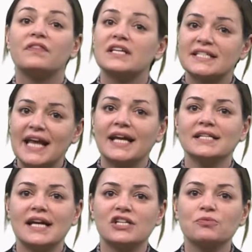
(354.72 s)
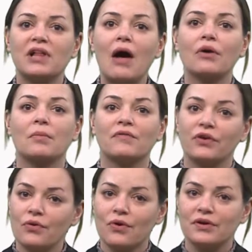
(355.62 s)
The second tangible outcome of
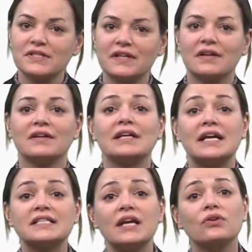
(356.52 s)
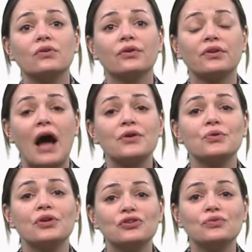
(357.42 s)
the course is that you learned how you
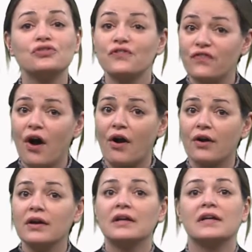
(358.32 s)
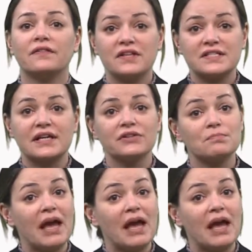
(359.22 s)
can use Jafar, the Skills